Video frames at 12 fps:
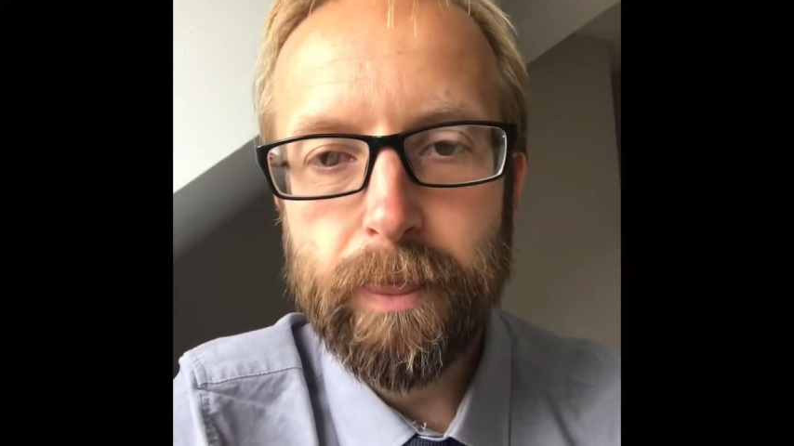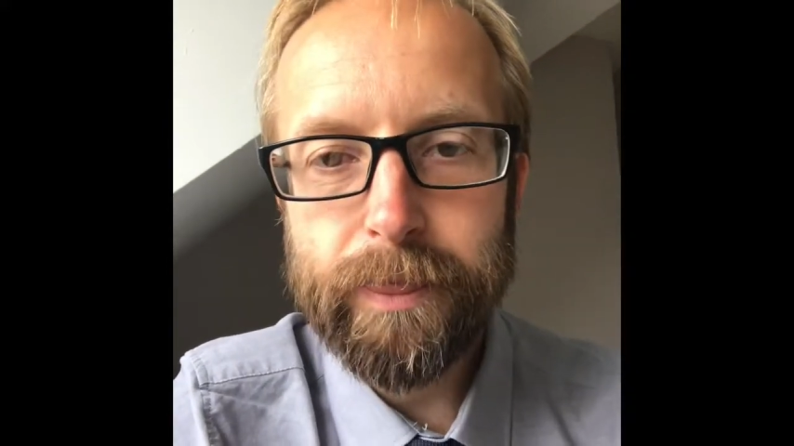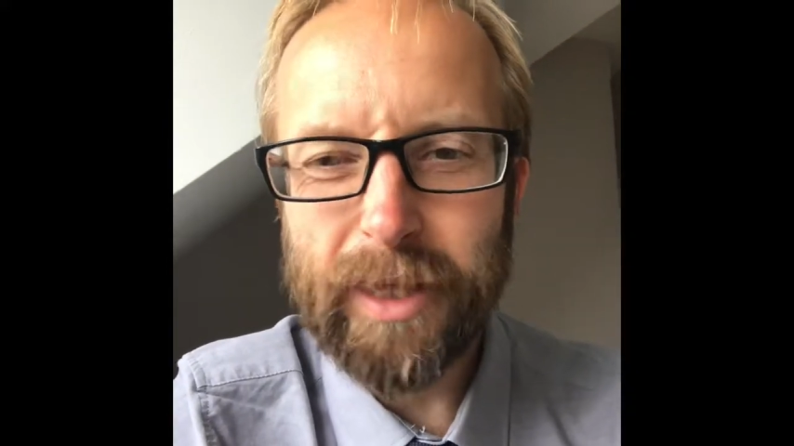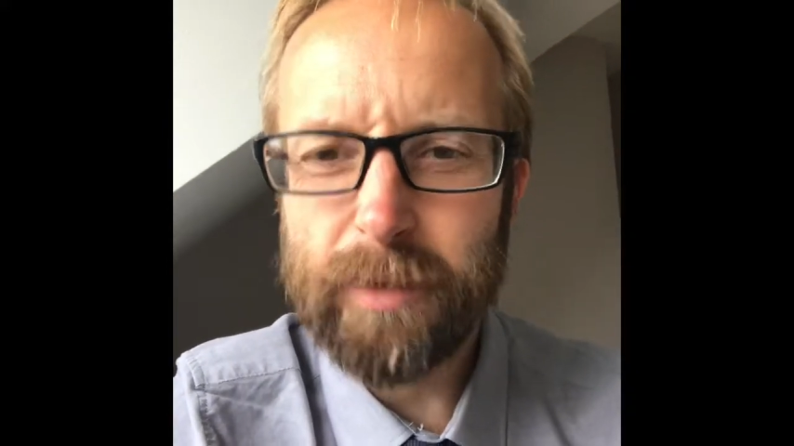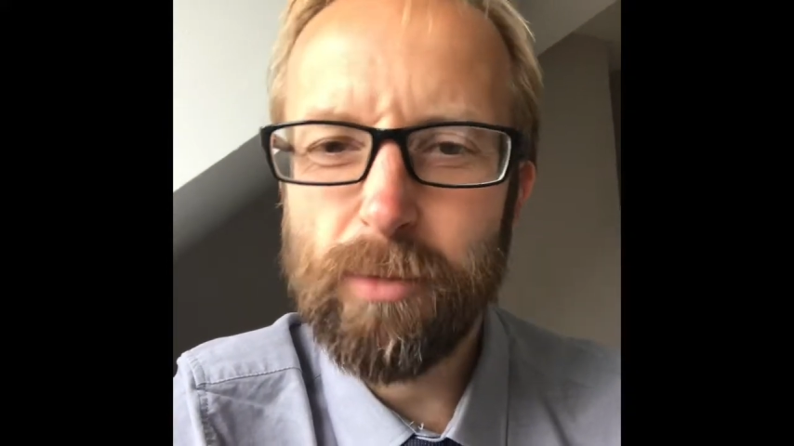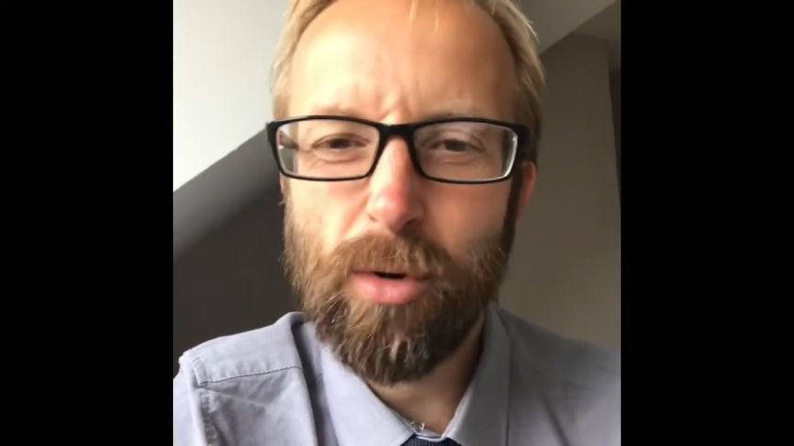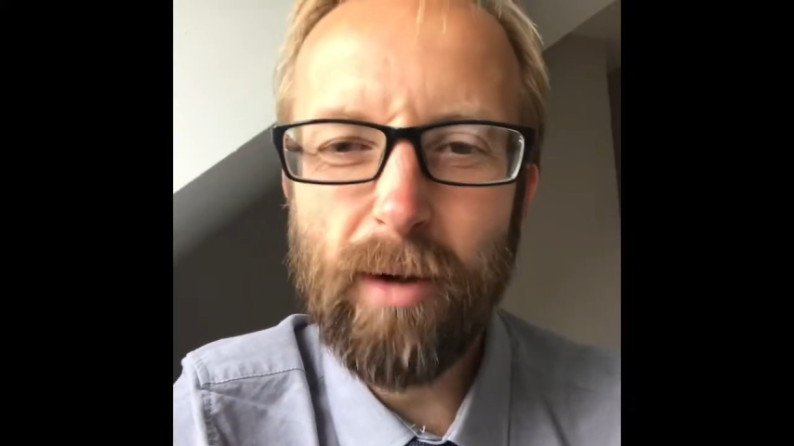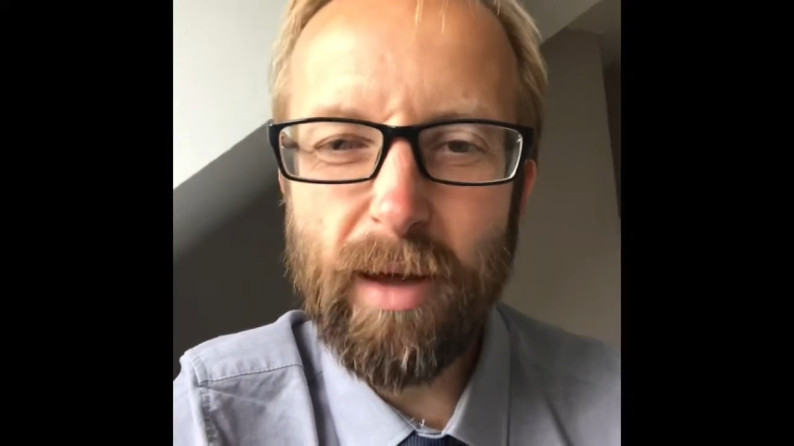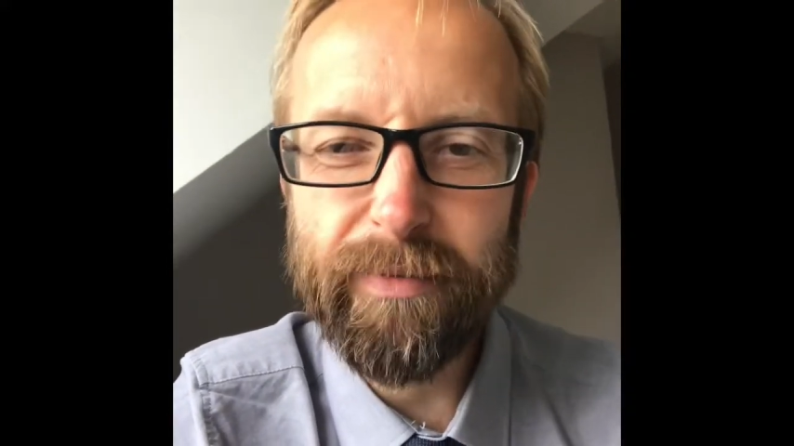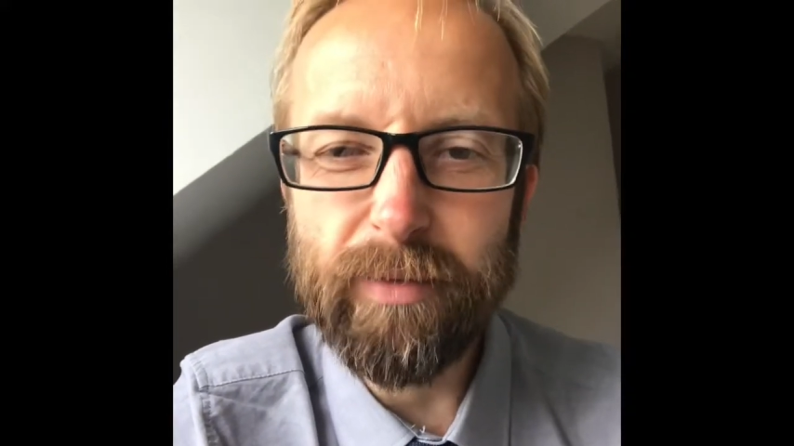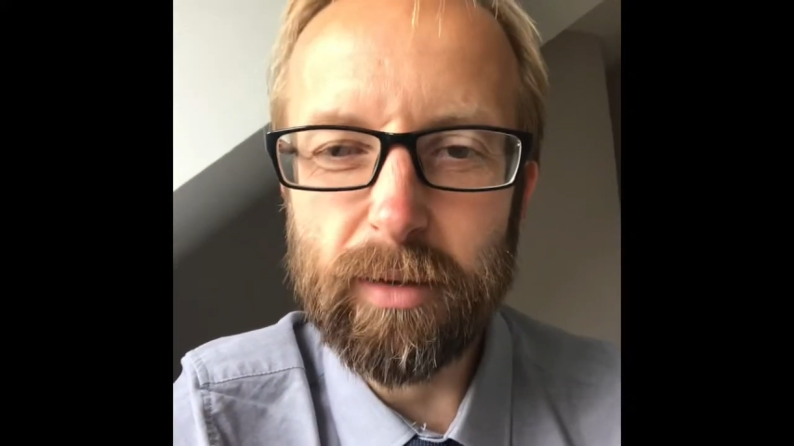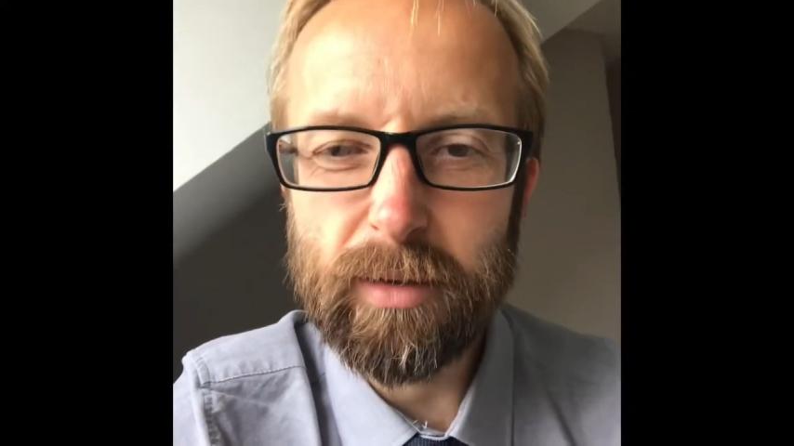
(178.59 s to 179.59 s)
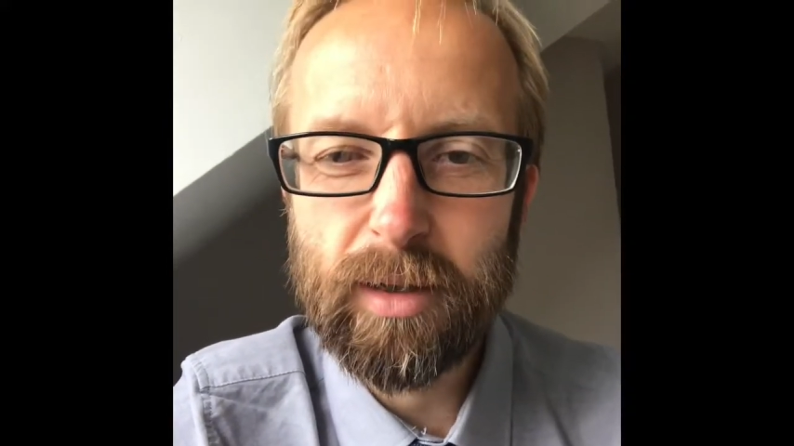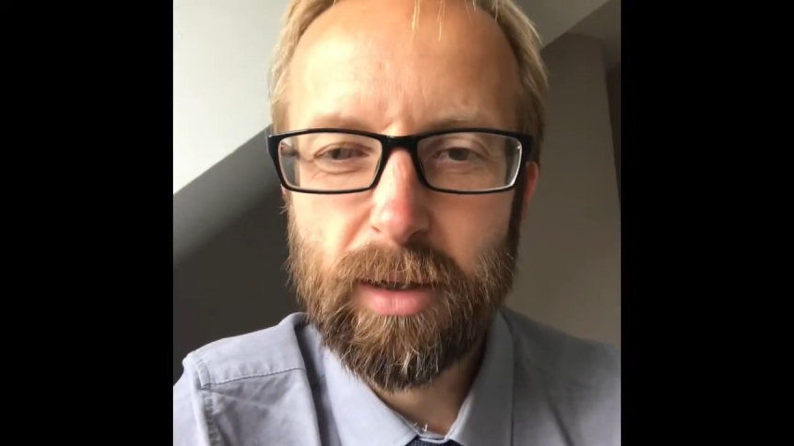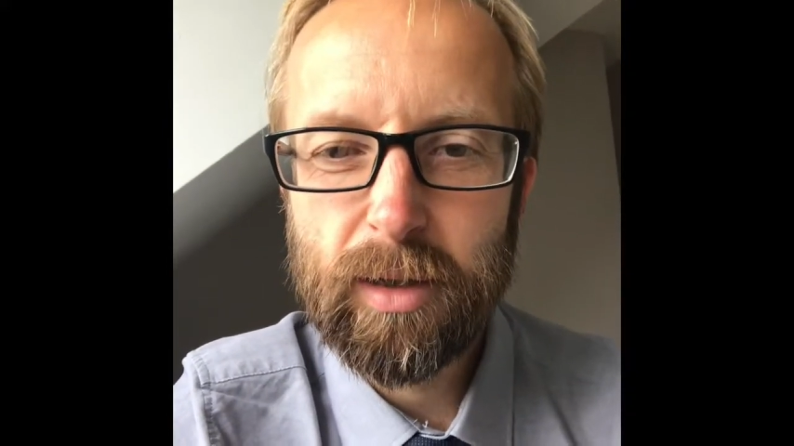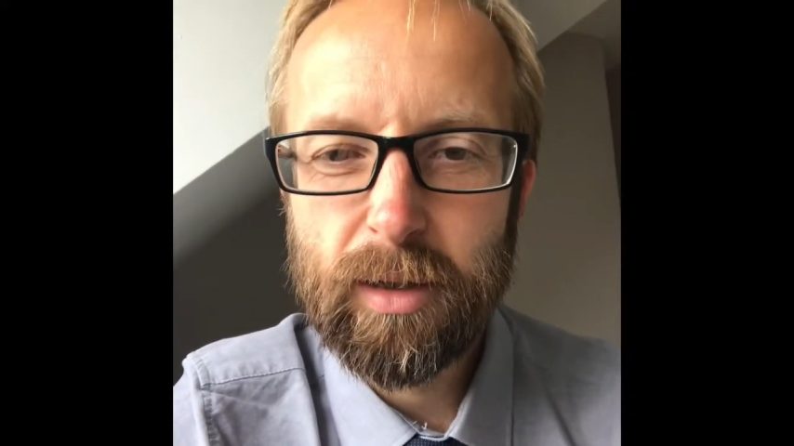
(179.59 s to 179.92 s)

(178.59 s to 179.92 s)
That's more effort.